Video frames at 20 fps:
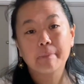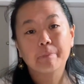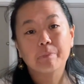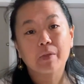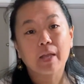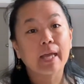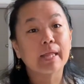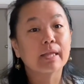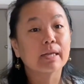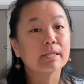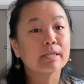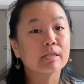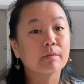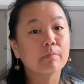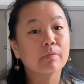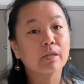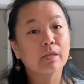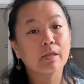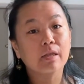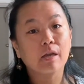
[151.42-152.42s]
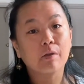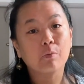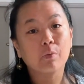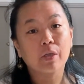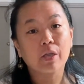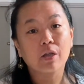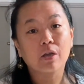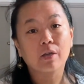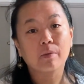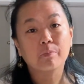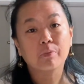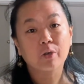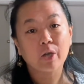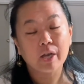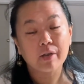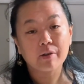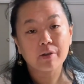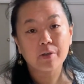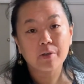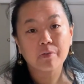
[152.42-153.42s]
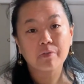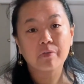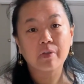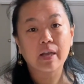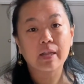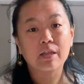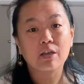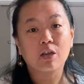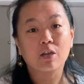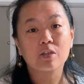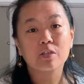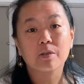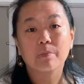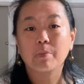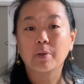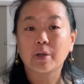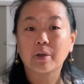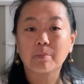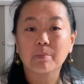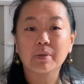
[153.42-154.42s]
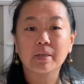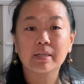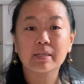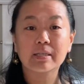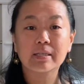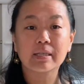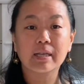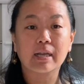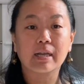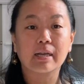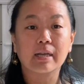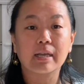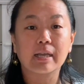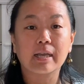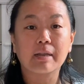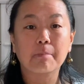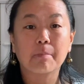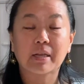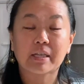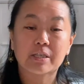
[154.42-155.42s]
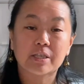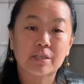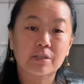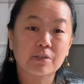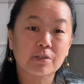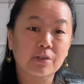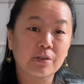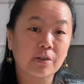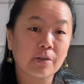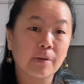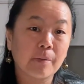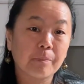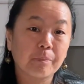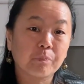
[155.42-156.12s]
And that's something that we are proud of at our department in Manchester.